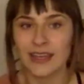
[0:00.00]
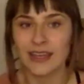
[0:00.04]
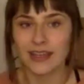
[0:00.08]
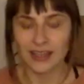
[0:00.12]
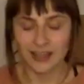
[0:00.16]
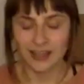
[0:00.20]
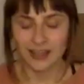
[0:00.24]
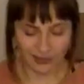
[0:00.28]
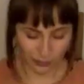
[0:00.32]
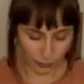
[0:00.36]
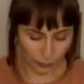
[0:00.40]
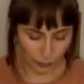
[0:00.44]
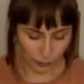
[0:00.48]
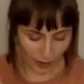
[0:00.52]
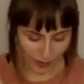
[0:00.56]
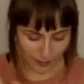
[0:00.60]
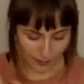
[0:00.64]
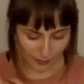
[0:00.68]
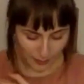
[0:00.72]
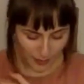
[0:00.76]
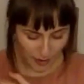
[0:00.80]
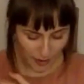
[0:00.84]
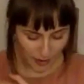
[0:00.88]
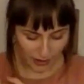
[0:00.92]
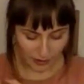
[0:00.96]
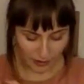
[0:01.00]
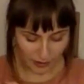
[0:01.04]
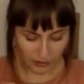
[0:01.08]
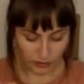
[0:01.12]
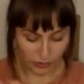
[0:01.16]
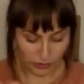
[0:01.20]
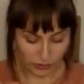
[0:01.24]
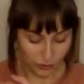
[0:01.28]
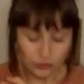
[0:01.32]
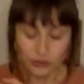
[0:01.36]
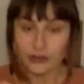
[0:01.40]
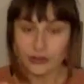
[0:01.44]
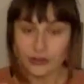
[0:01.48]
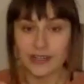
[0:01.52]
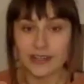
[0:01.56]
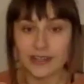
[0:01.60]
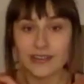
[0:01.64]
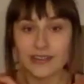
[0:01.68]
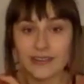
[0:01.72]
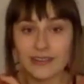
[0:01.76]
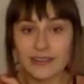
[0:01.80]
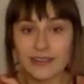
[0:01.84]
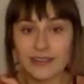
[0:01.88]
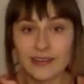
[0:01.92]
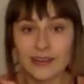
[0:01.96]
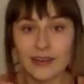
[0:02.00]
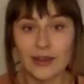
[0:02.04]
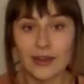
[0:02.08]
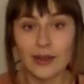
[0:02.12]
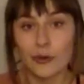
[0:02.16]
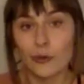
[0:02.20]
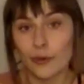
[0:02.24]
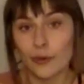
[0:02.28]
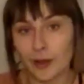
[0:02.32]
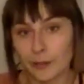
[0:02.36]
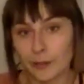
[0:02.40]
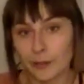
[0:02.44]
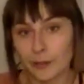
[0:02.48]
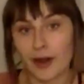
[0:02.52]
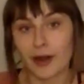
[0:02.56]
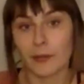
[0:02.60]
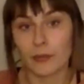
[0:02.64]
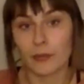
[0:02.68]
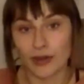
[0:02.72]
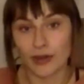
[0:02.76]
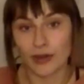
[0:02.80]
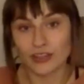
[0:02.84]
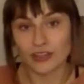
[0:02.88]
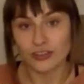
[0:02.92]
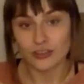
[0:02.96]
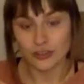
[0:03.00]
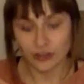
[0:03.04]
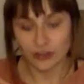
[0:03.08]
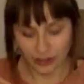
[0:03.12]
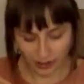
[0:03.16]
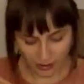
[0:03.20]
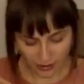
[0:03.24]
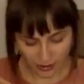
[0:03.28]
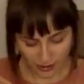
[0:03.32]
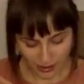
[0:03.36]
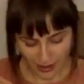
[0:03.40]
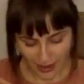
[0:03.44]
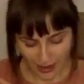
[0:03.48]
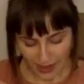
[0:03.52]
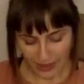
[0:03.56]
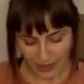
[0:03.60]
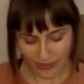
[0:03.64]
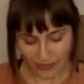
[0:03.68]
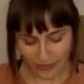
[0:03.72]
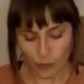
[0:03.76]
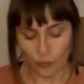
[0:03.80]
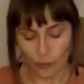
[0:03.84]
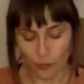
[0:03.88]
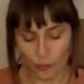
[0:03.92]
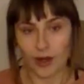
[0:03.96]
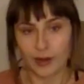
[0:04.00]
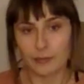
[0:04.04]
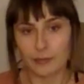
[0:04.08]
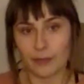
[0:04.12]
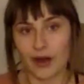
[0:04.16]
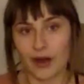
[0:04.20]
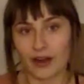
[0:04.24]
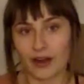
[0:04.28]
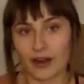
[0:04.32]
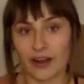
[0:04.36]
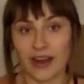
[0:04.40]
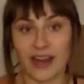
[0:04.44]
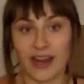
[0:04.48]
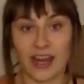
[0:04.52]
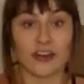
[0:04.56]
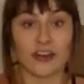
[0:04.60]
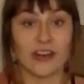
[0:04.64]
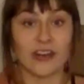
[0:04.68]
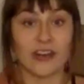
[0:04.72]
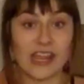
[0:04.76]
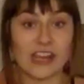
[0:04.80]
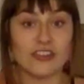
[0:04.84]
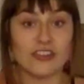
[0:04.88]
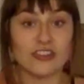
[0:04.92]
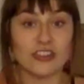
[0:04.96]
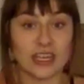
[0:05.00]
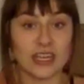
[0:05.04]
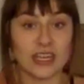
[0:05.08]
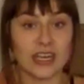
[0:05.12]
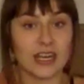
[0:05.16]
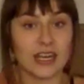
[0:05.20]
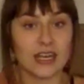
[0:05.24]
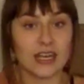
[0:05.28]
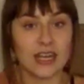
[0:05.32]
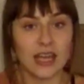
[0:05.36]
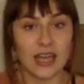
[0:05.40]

it's 1 part nutrients, 1 part moisture, and then 1 part aeration.